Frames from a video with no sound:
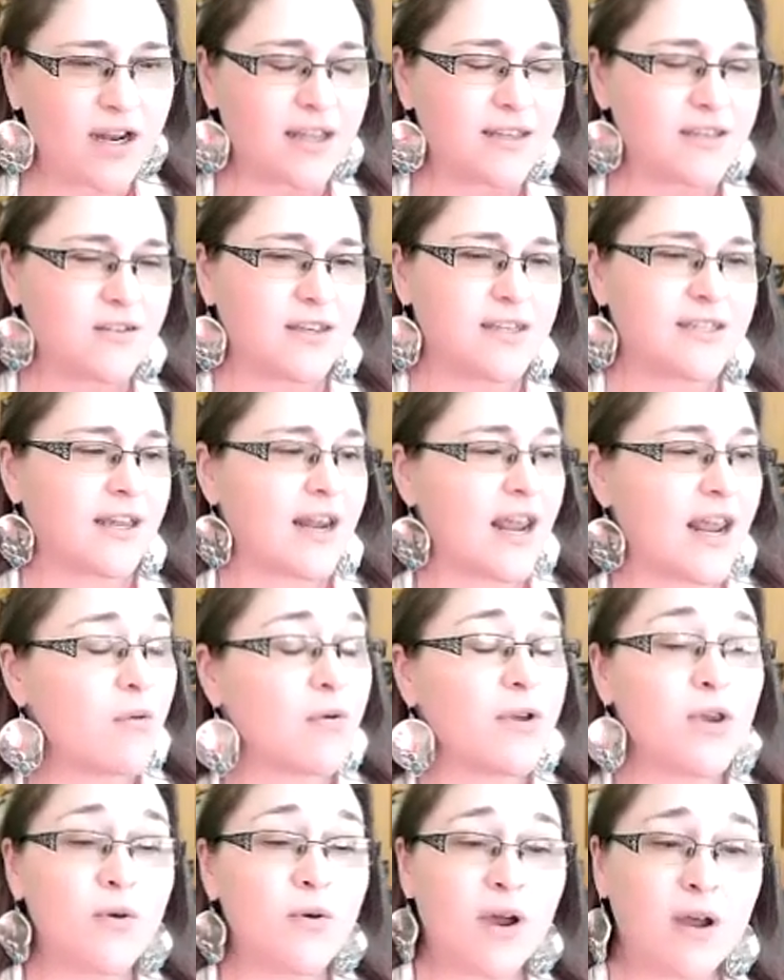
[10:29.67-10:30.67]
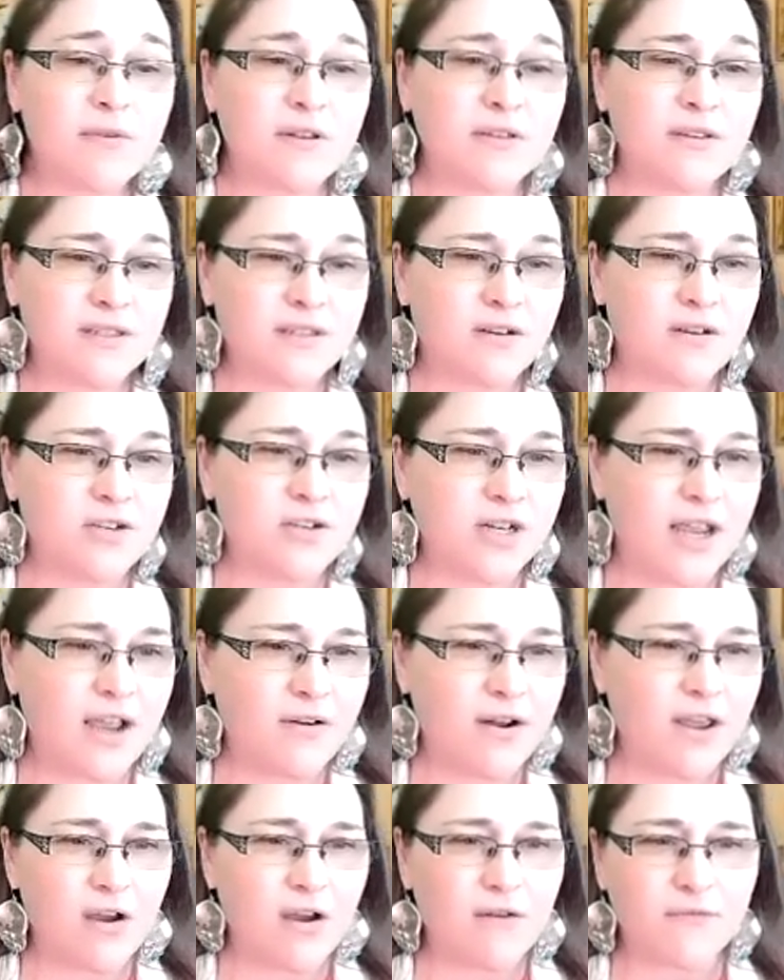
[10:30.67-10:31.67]
And so they said, hey, well, you come to this large
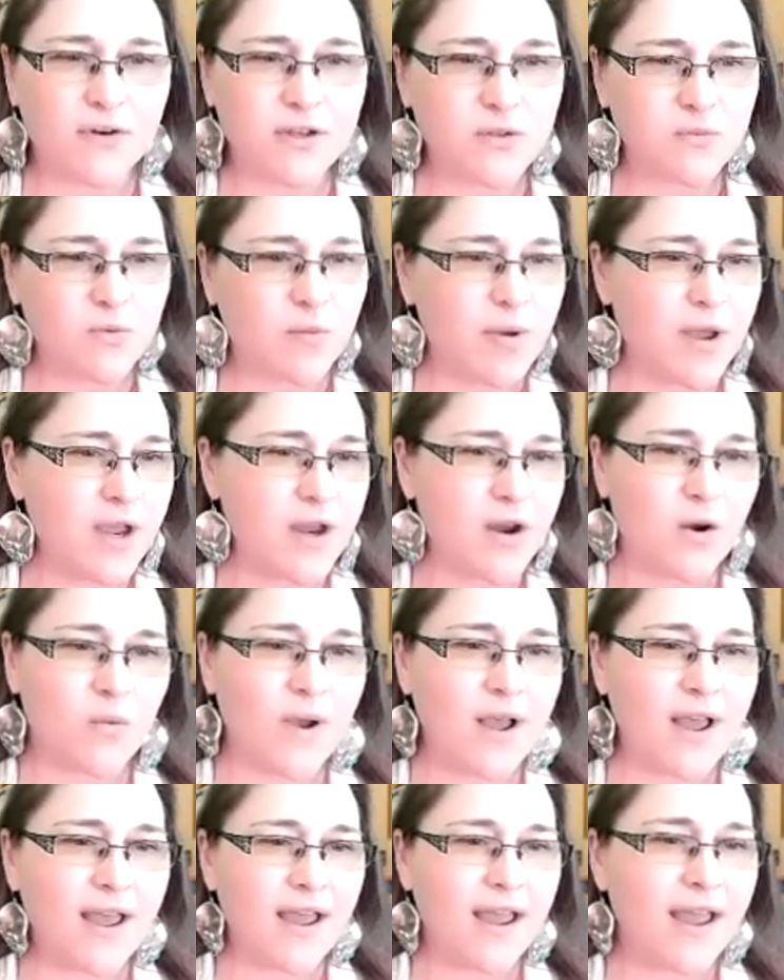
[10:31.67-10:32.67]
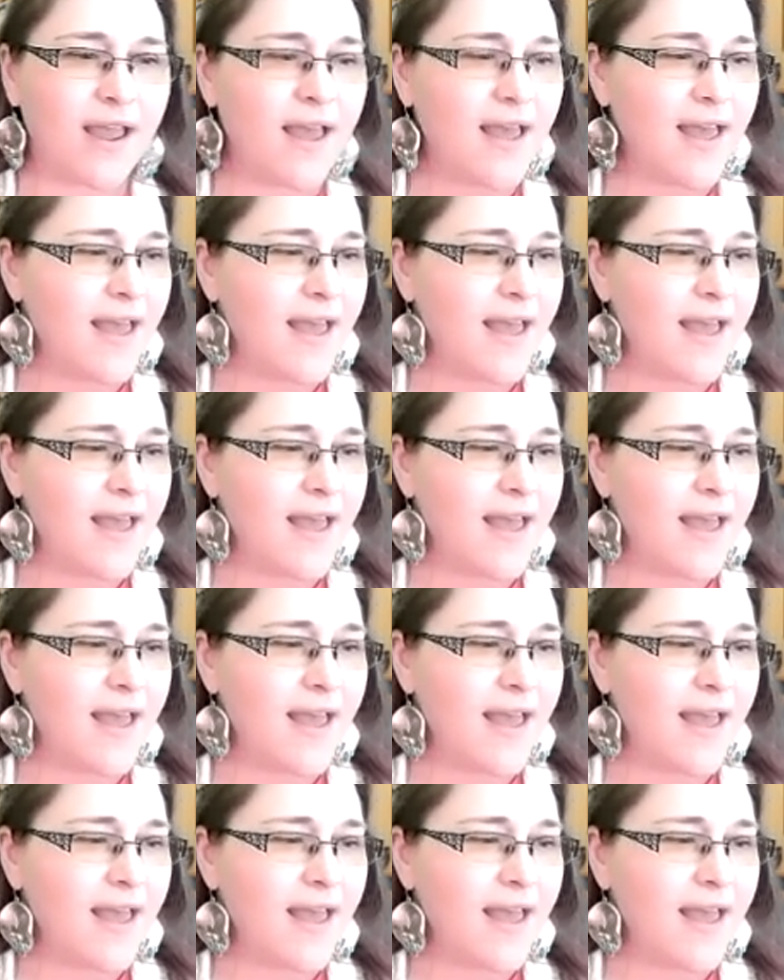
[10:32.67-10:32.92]
accounting conference, we'll pay your way.